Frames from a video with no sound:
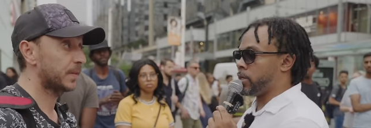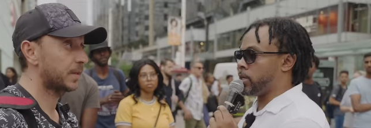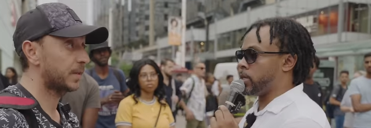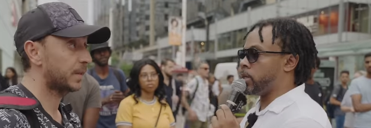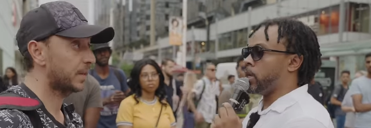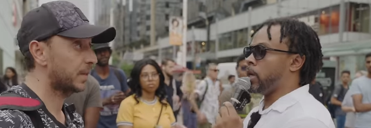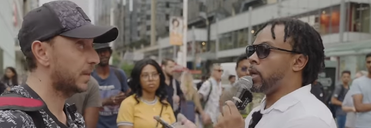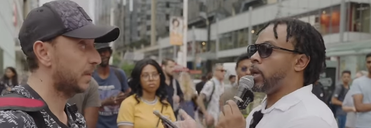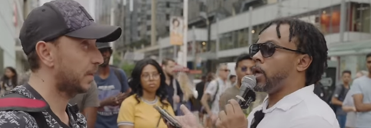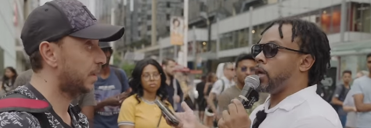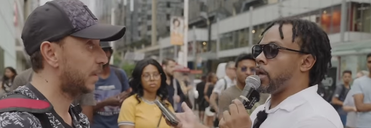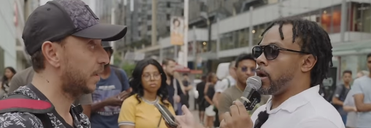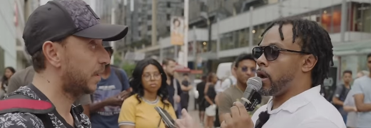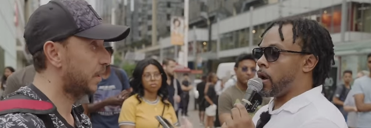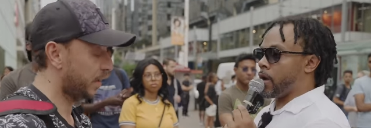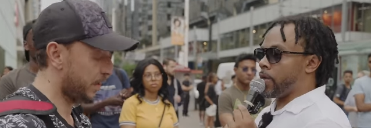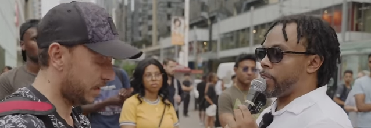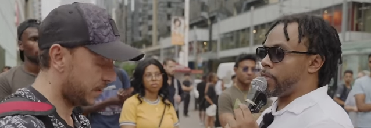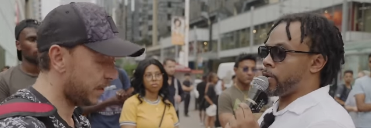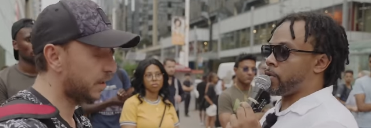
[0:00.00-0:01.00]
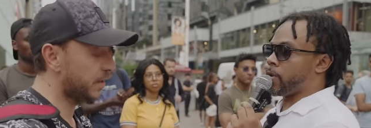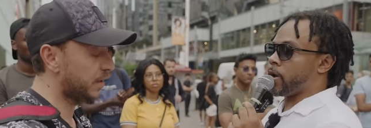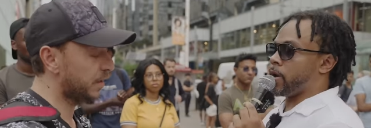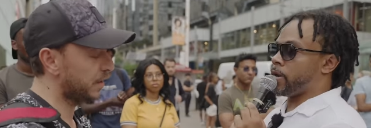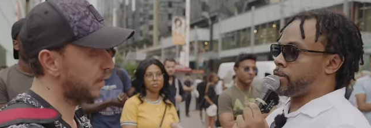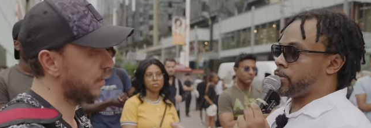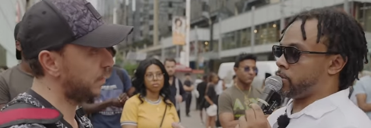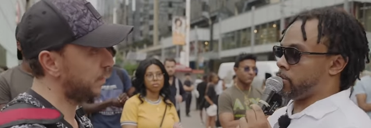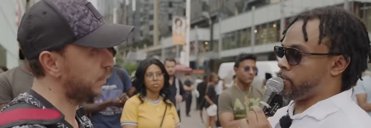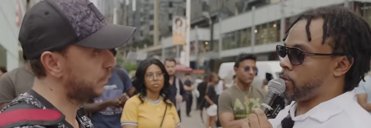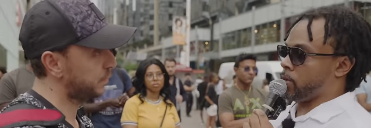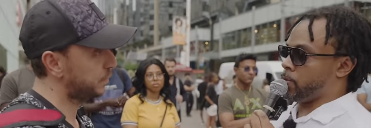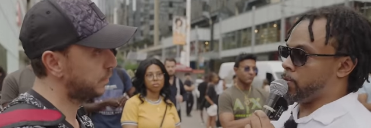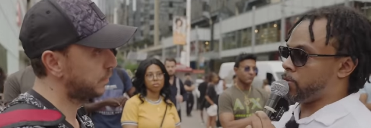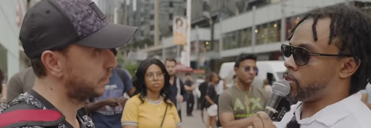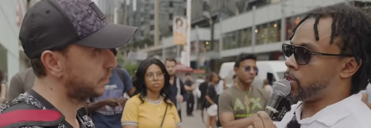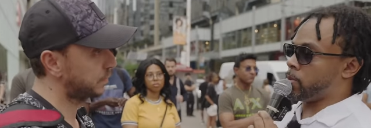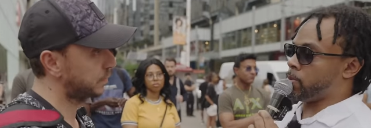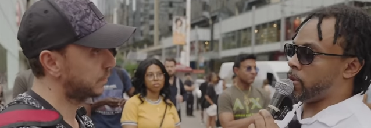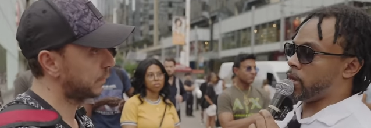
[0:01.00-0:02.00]
Speaker 1: didn't. He authorized the
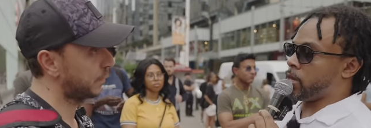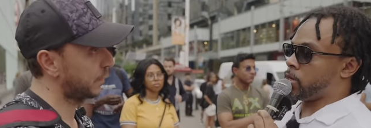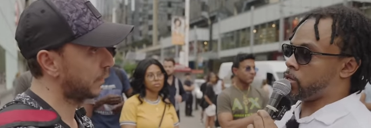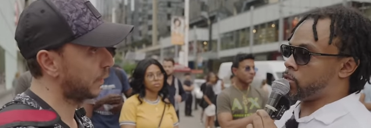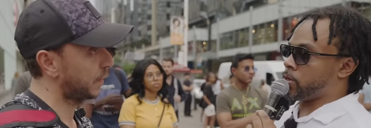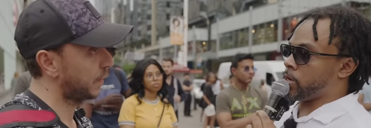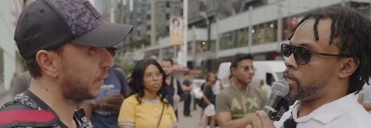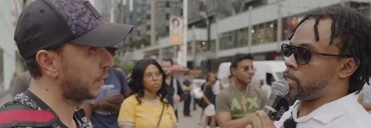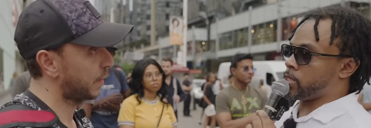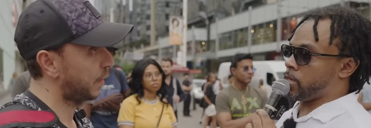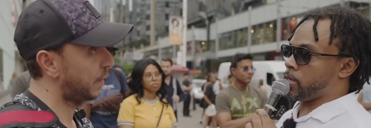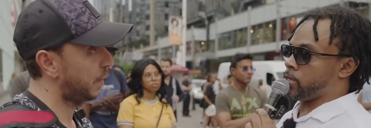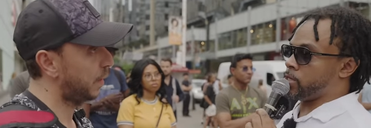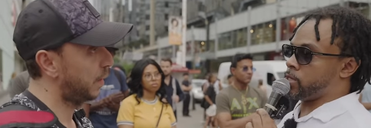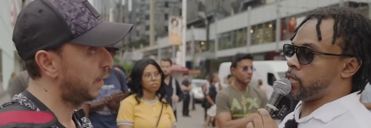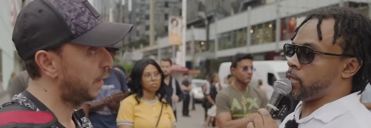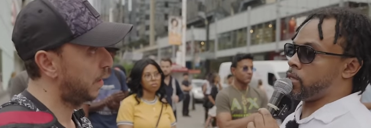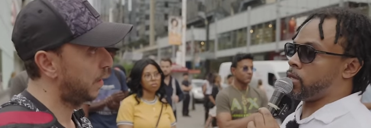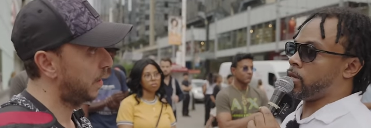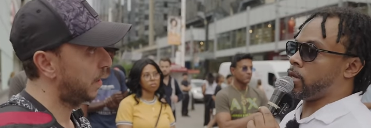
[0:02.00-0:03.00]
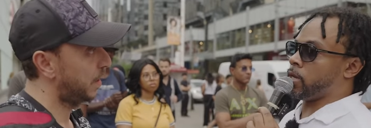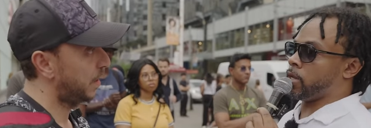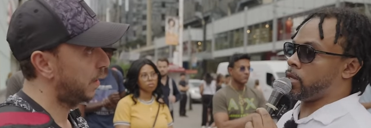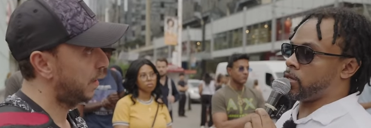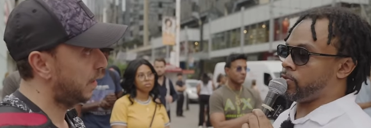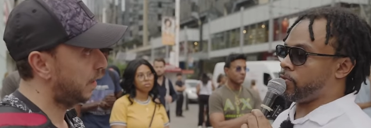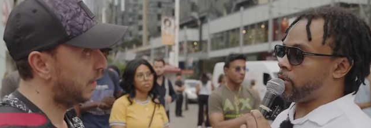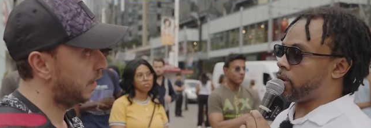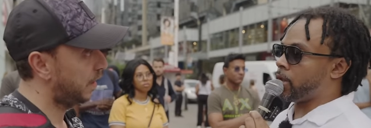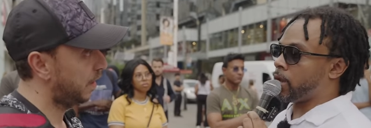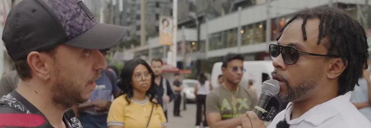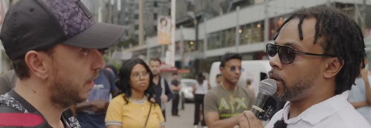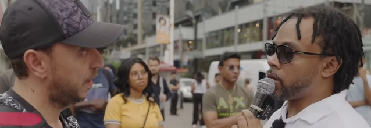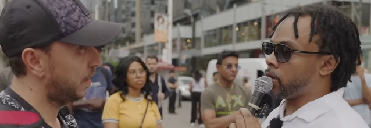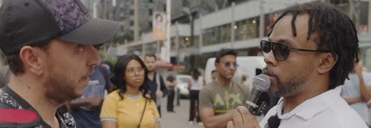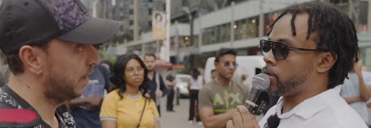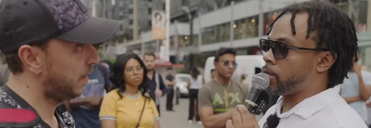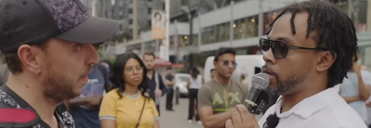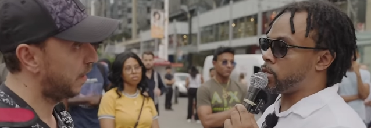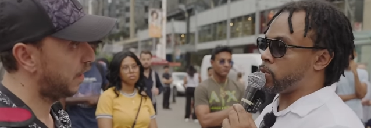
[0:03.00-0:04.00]
people to make a translation in the English
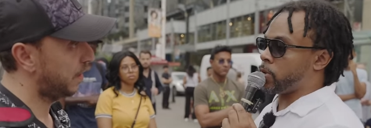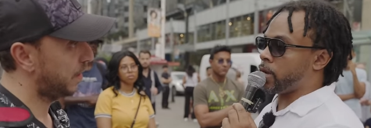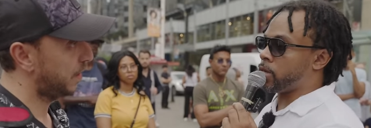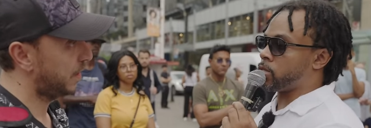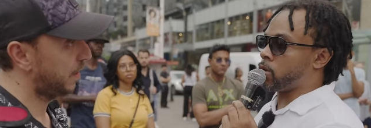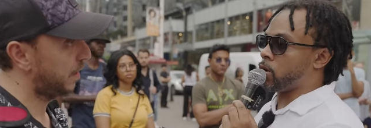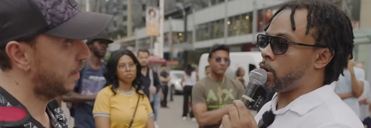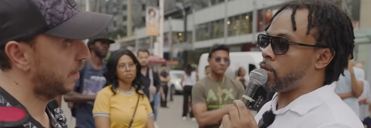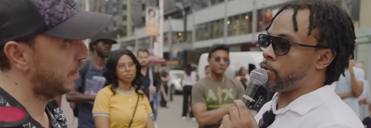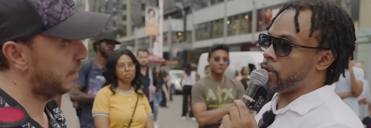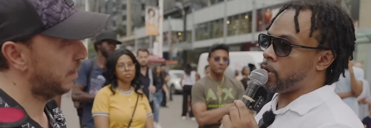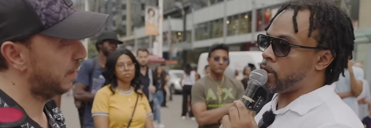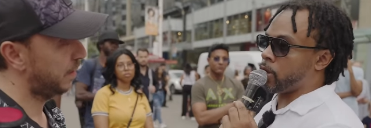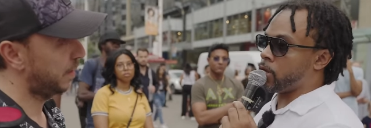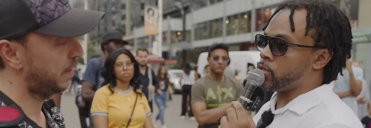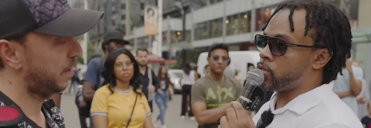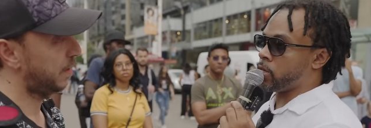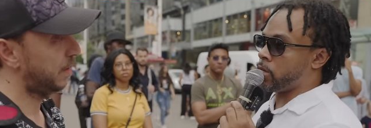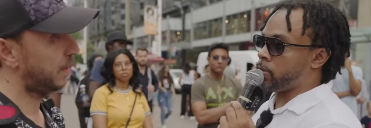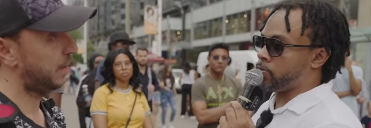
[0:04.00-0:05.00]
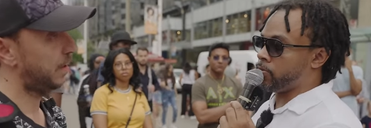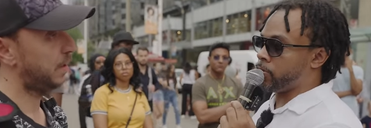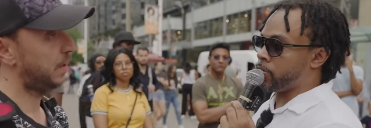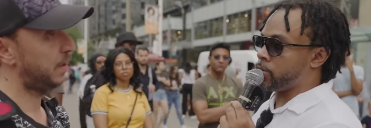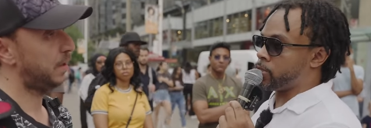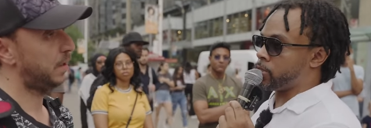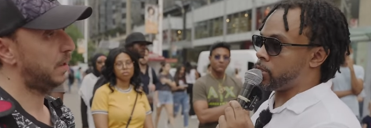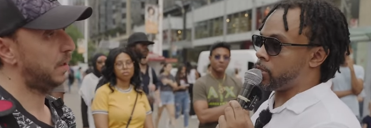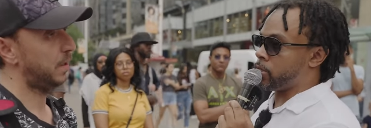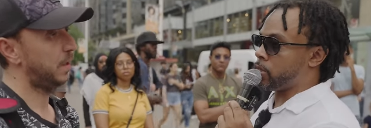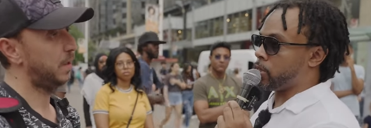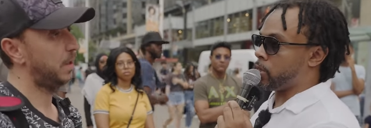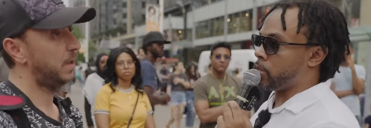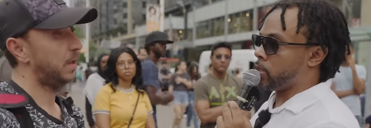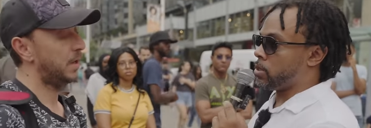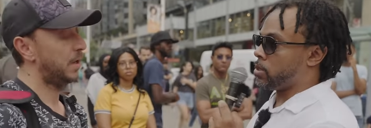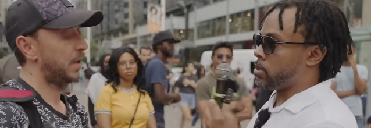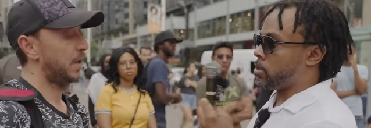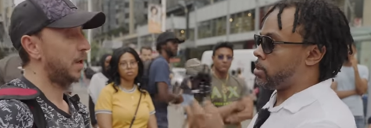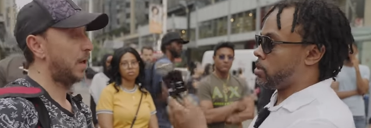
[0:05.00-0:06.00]
vernacular. That's why it's called the King James Version.
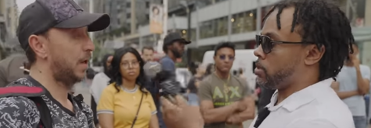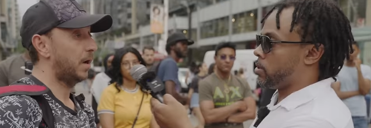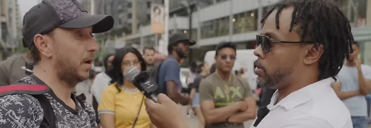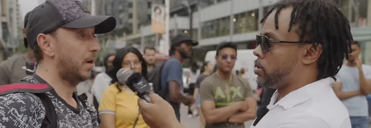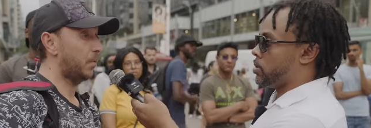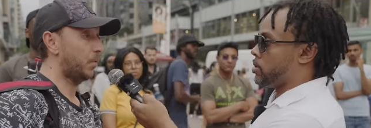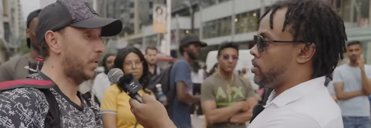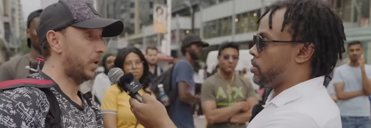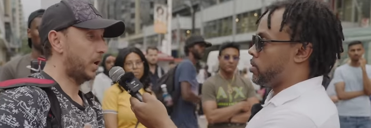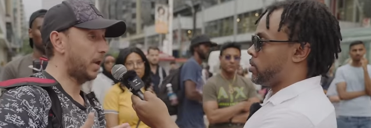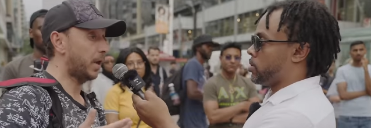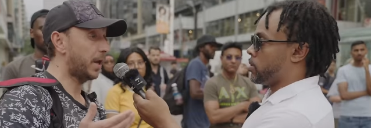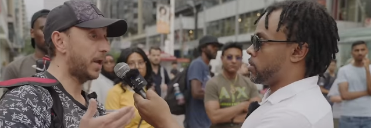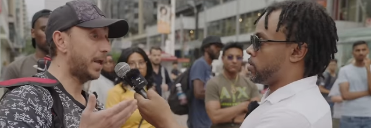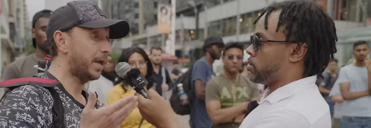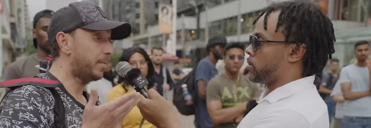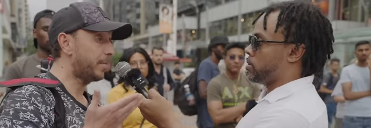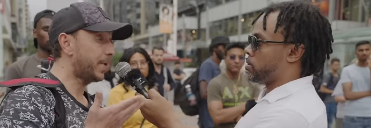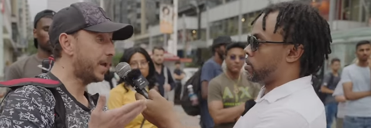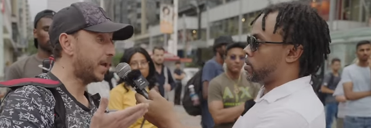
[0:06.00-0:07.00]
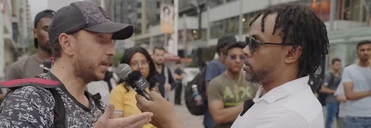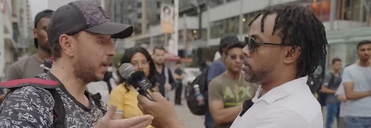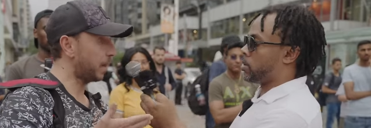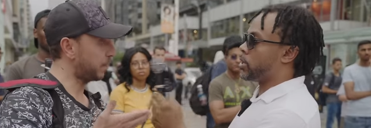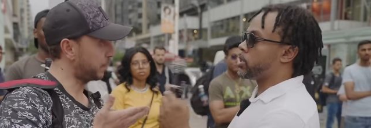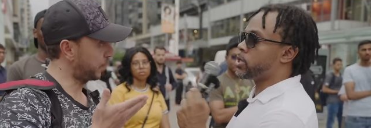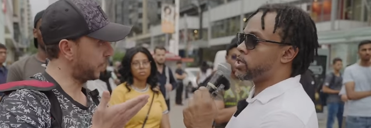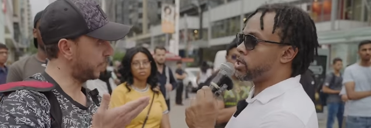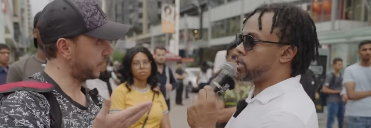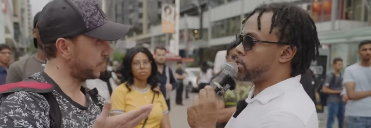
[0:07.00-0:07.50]
Well, he made just